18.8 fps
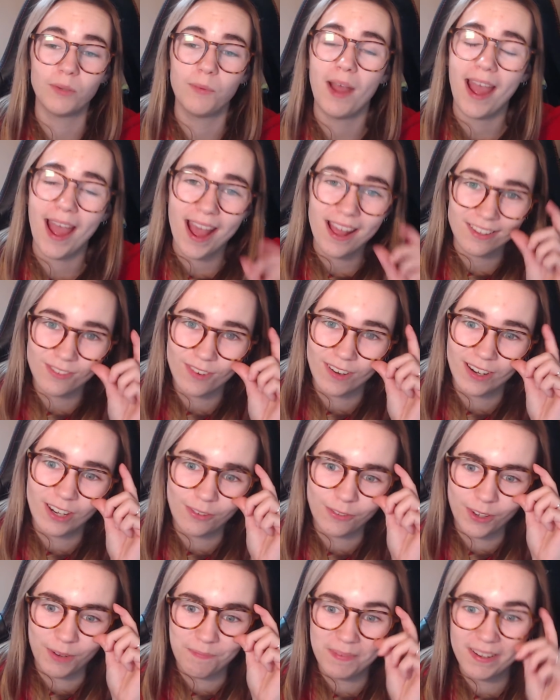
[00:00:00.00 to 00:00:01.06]
really wear hats very
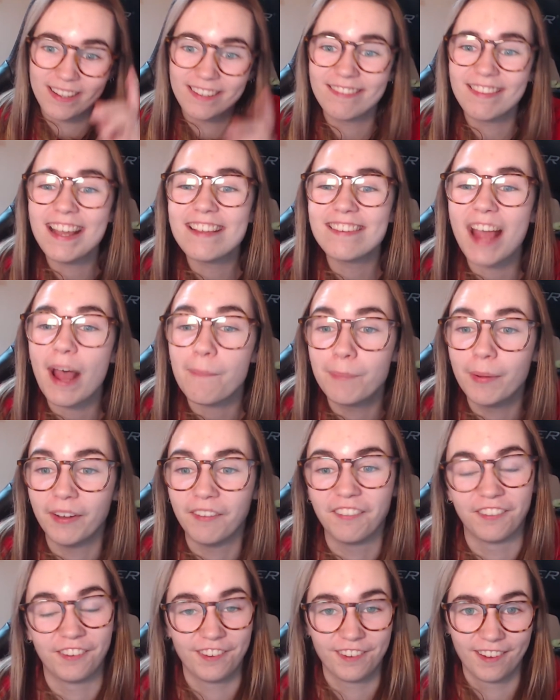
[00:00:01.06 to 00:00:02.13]
often, because this
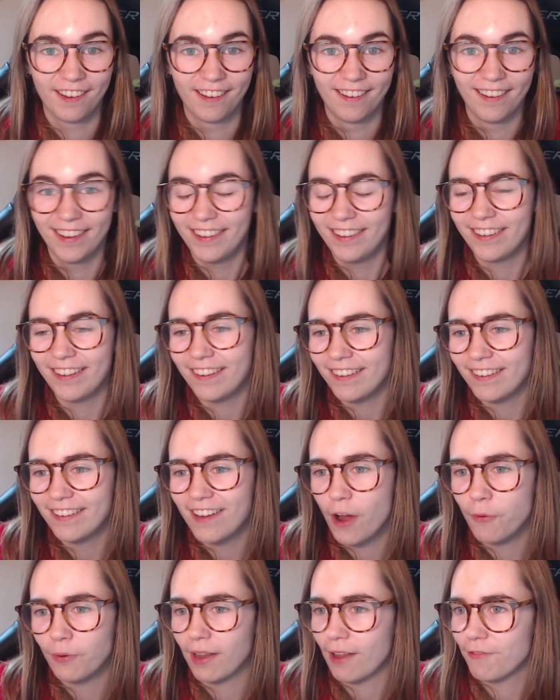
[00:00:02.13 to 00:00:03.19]
happens. You
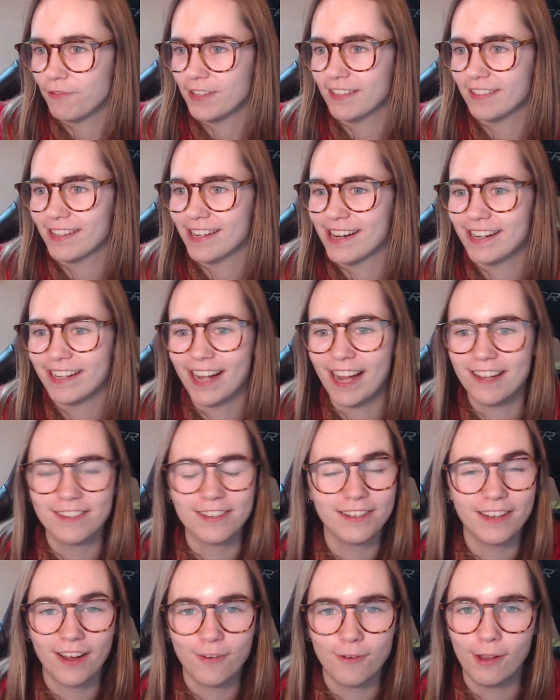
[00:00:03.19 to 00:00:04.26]
don't love to see it,
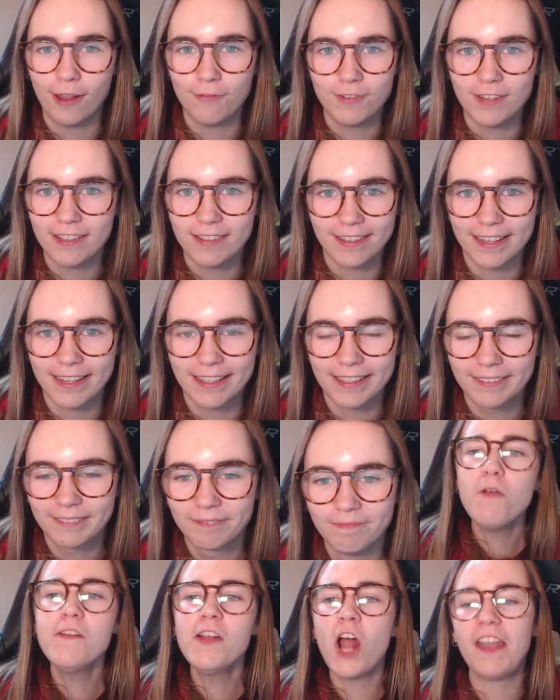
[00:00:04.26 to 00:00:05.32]
guys. You don't love to see it.
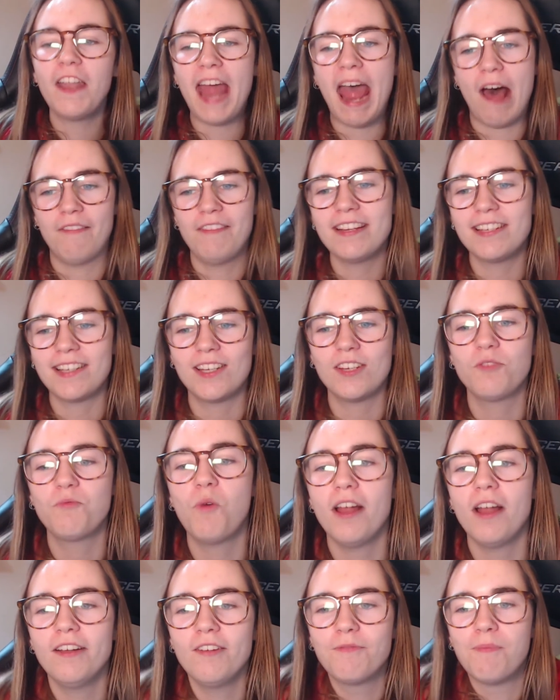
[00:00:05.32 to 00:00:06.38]
Moving on now. This is
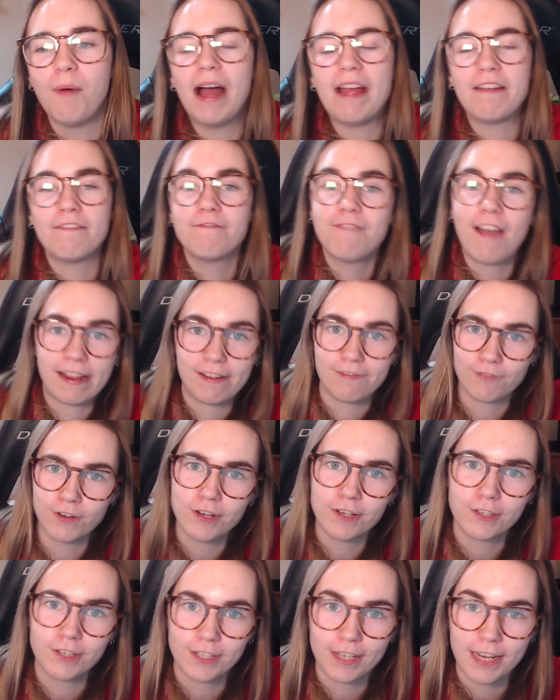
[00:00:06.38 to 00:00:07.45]
one of my
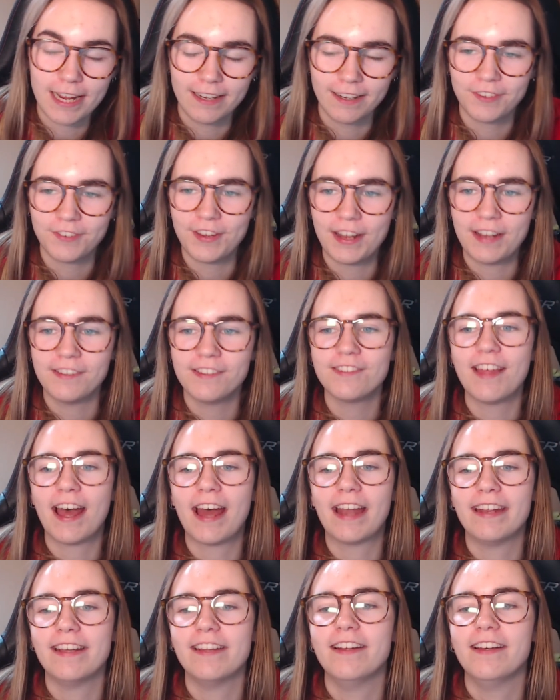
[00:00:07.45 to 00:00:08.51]
favourites in a sense
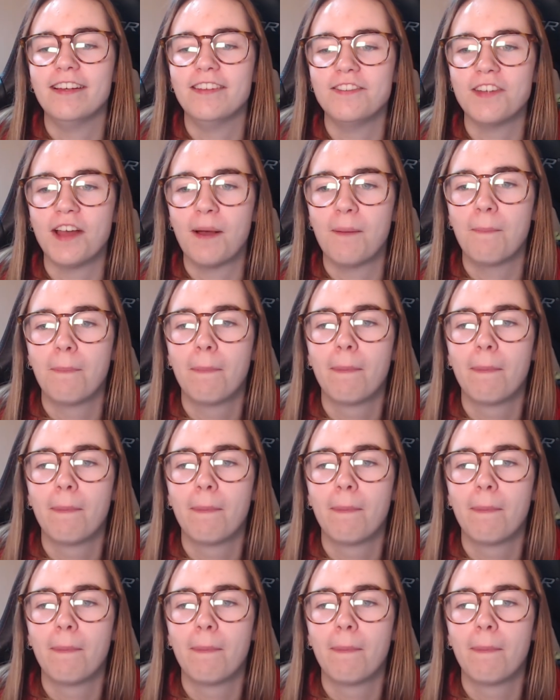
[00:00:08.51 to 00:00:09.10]
that it is